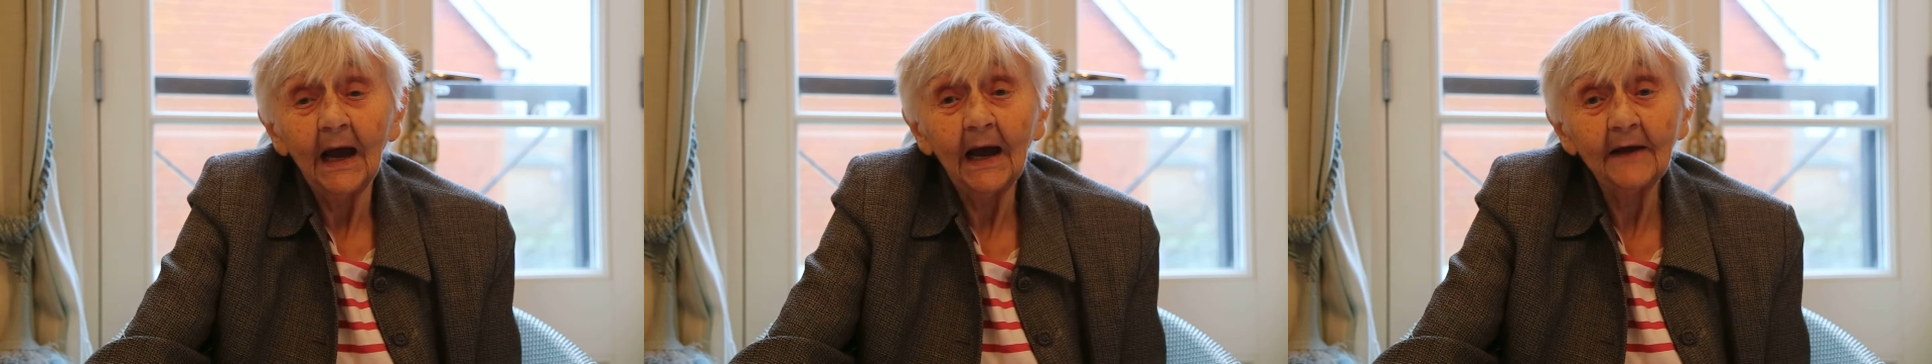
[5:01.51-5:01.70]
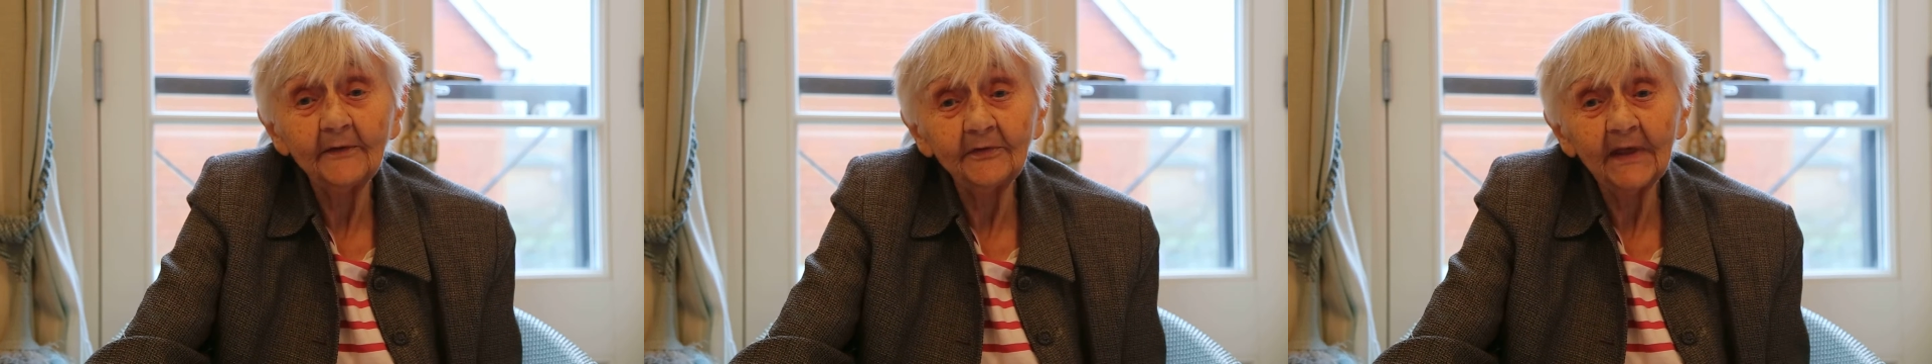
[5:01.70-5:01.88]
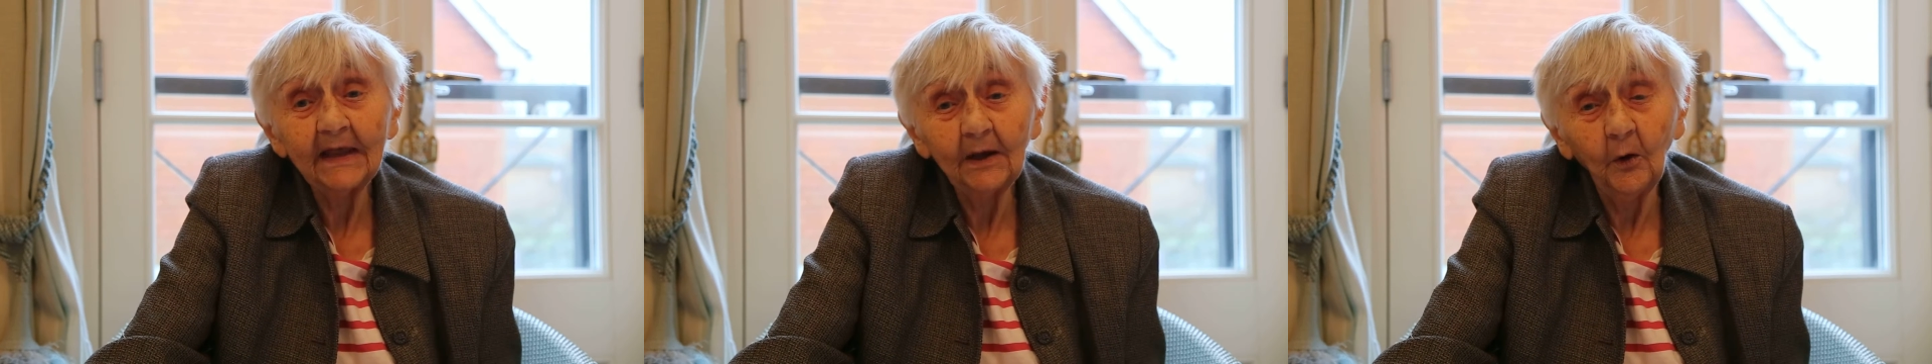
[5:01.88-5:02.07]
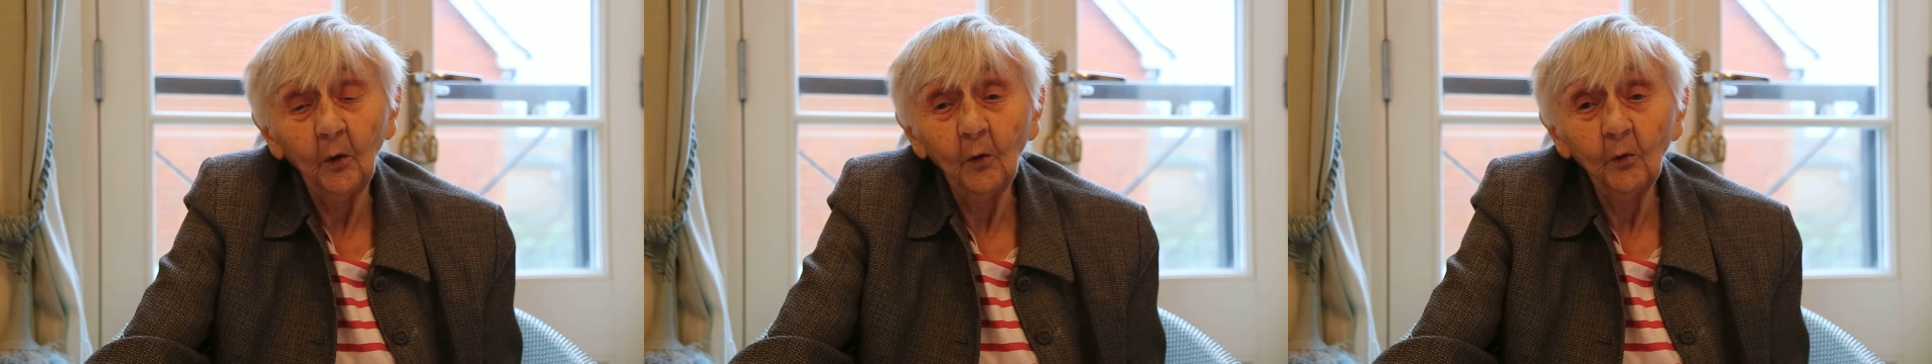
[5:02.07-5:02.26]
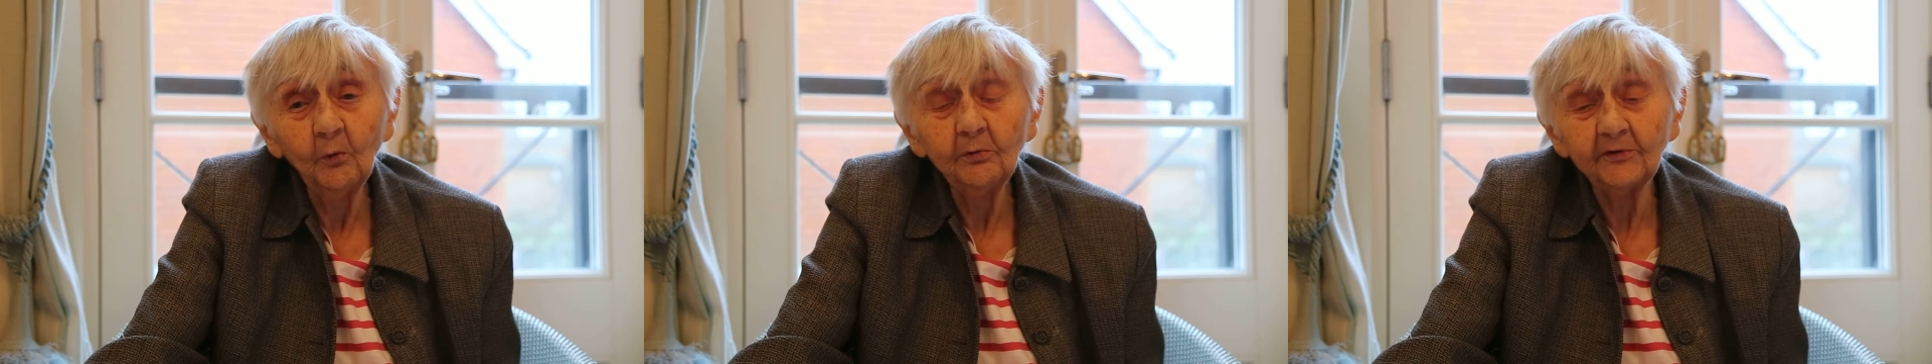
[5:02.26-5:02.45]
And they
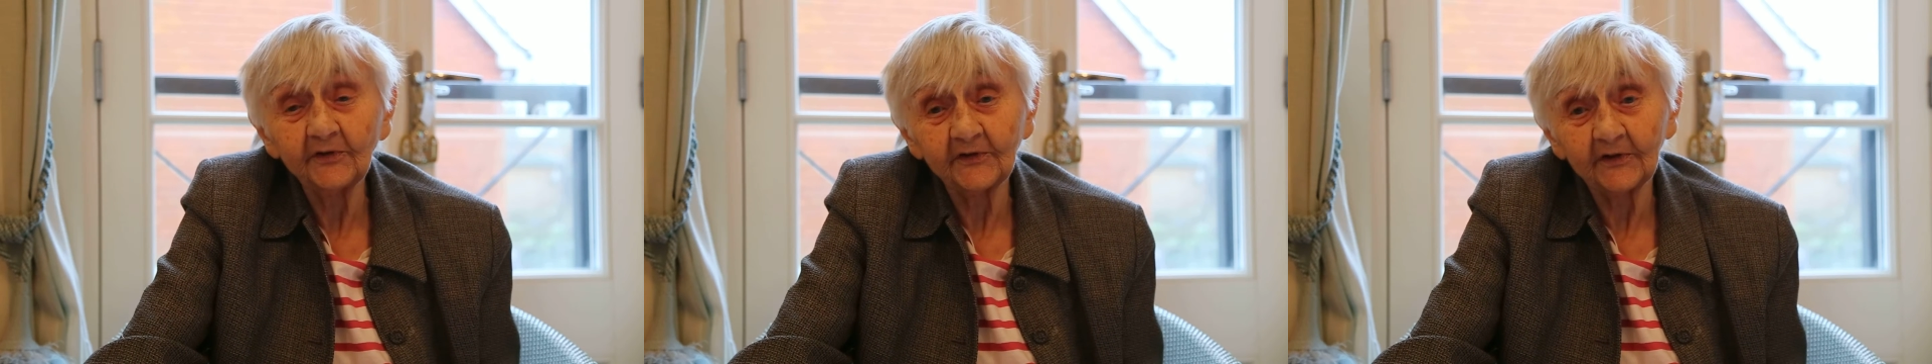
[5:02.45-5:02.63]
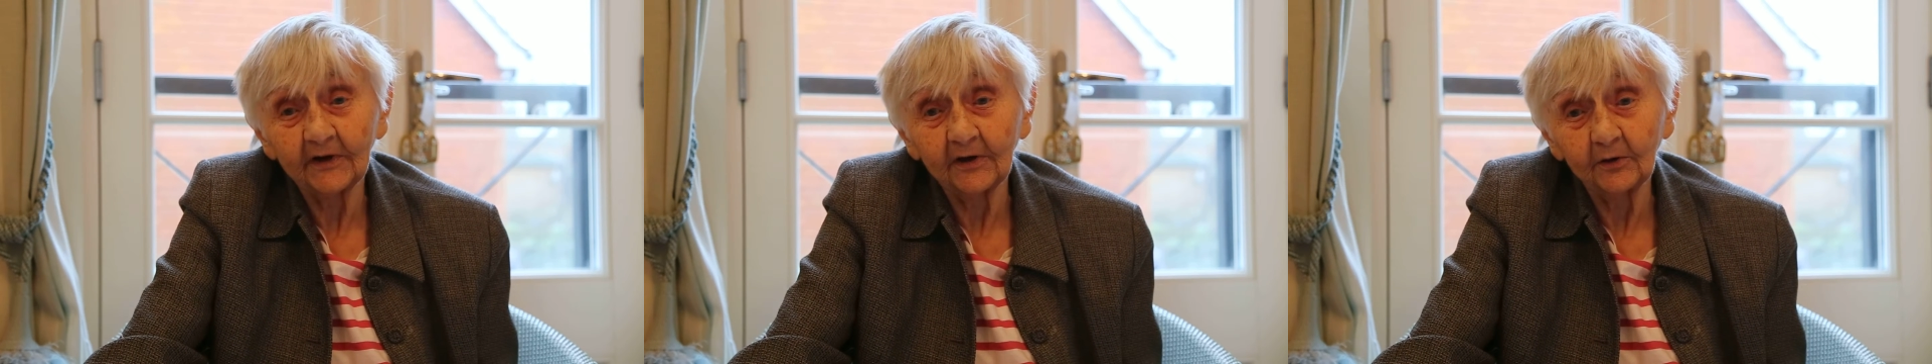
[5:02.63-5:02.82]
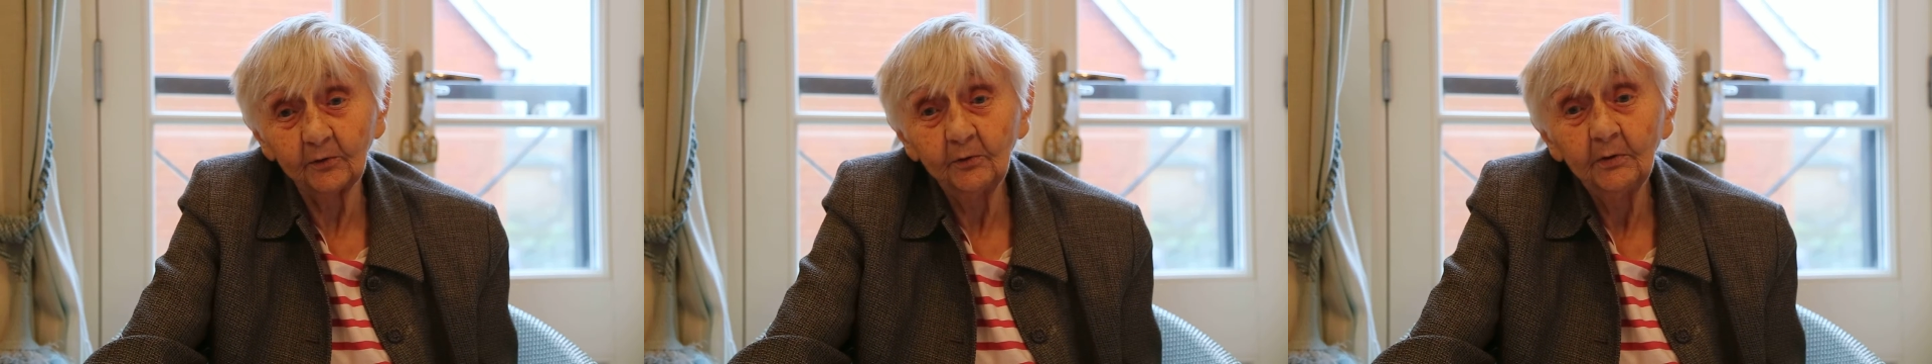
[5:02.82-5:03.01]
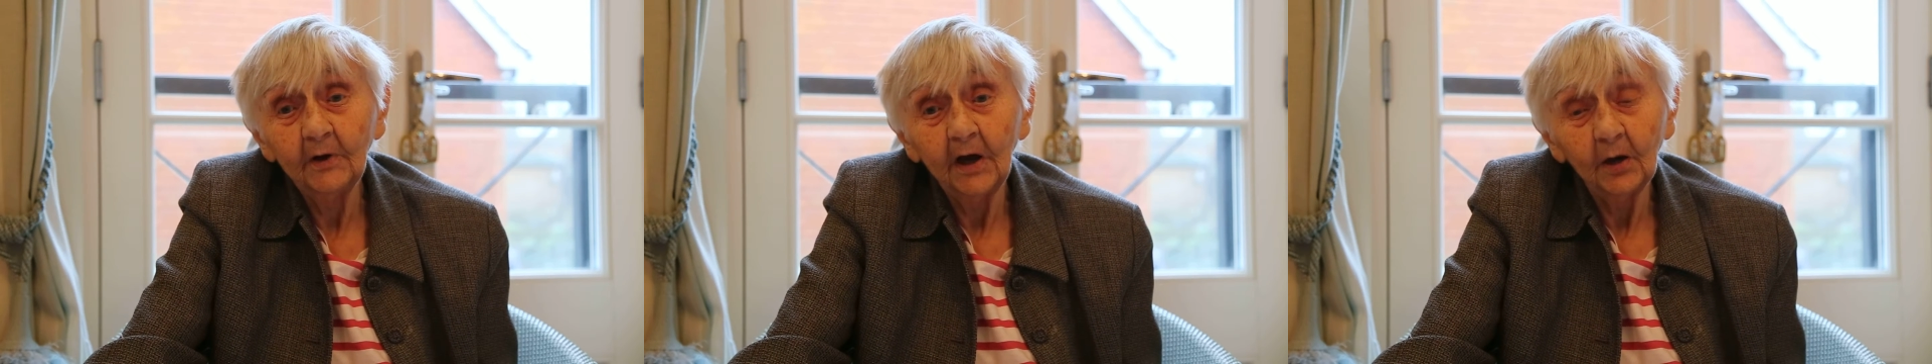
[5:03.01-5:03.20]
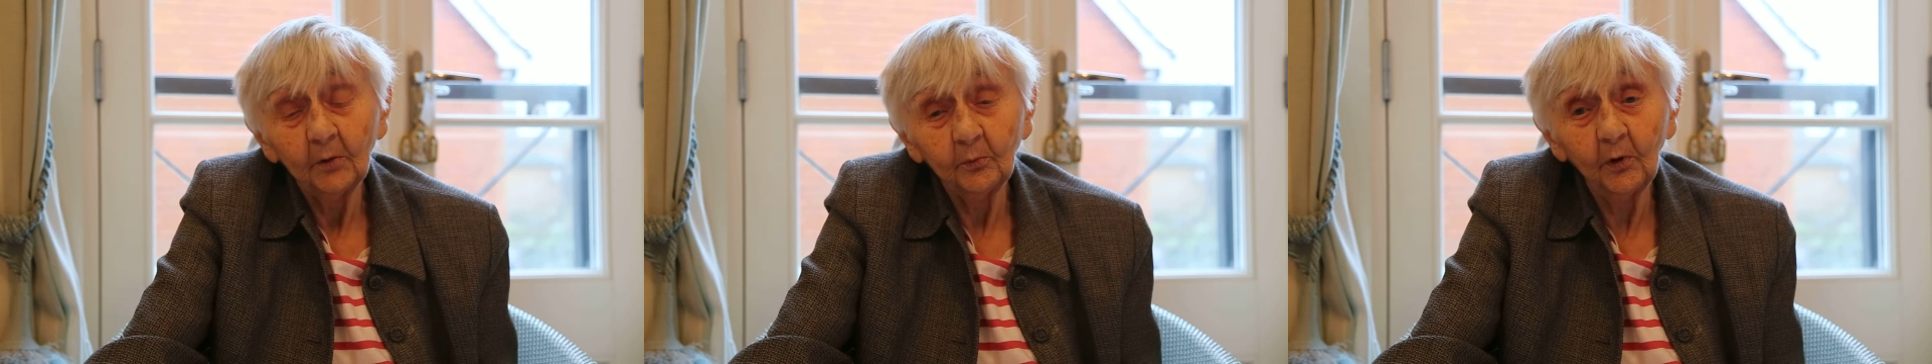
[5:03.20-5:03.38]
also
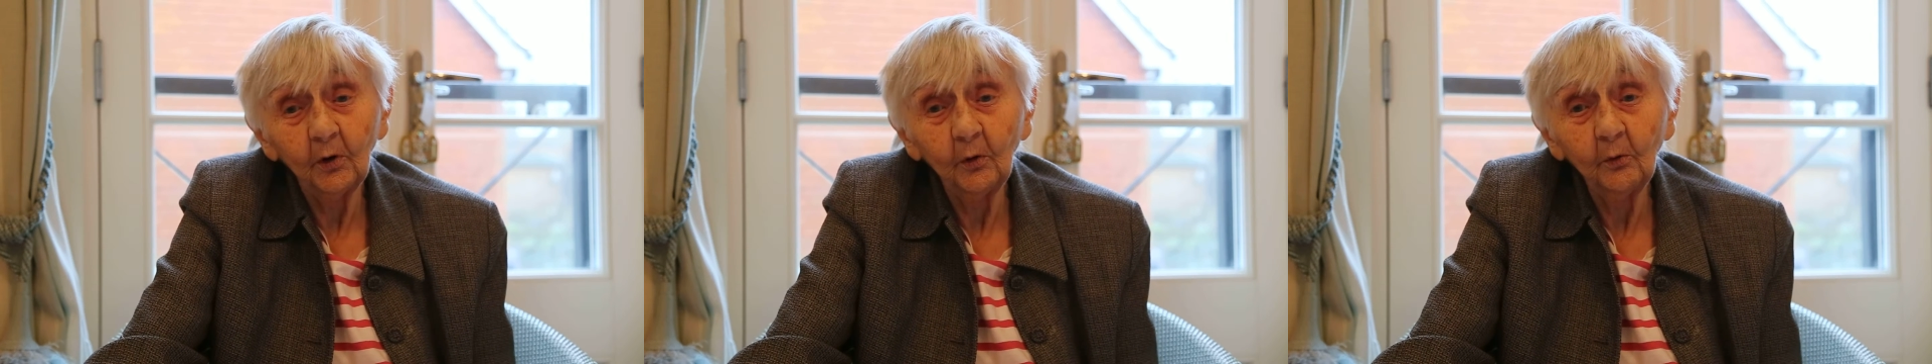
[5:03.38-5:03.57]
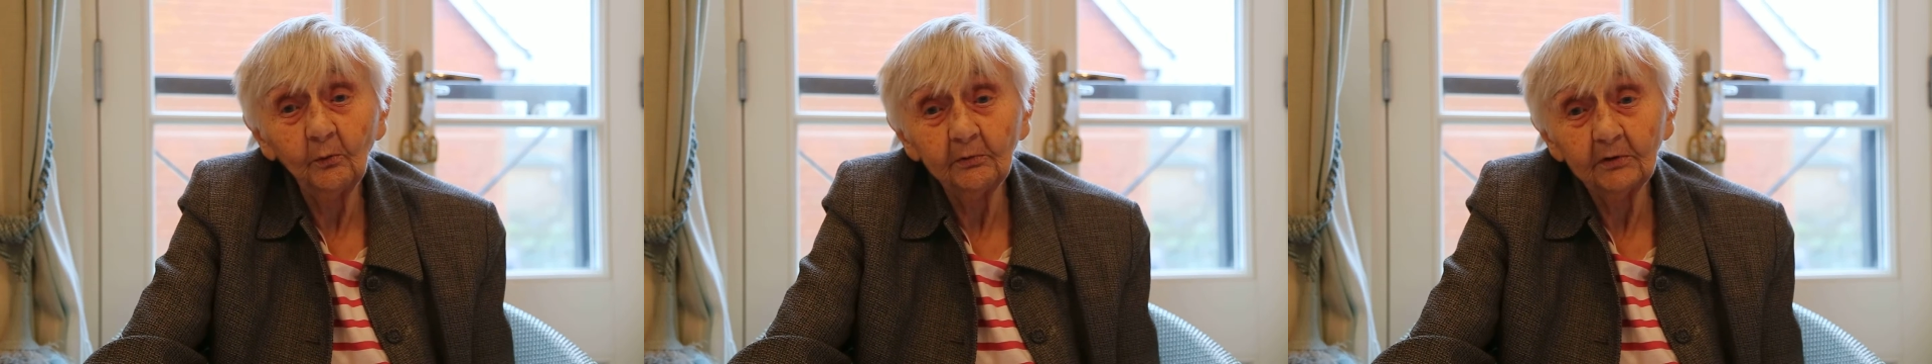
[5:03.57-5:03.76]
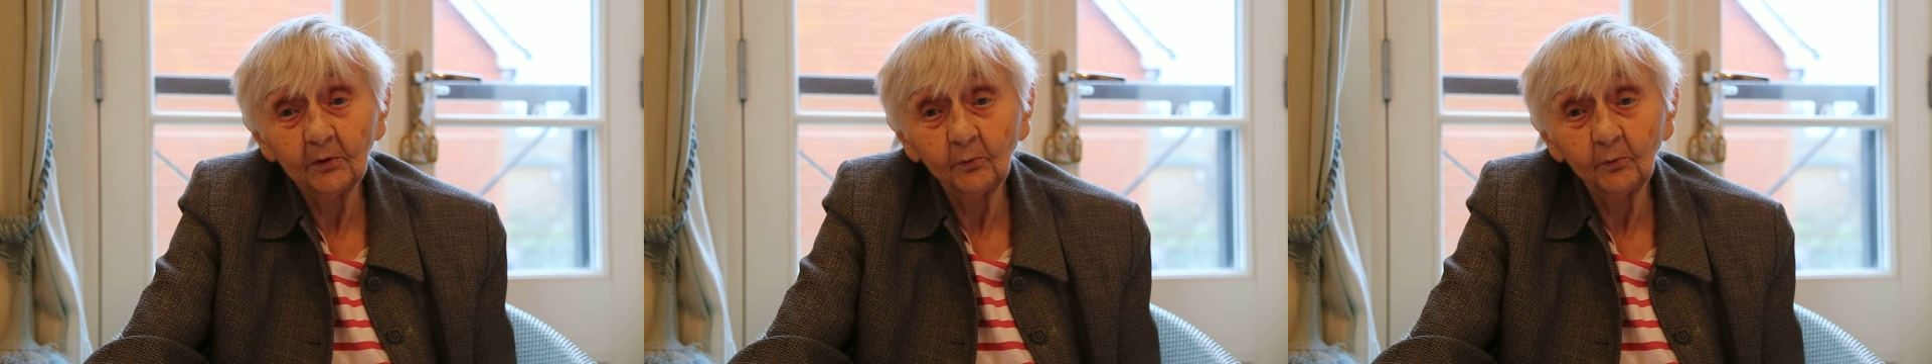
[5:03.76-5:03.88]
were all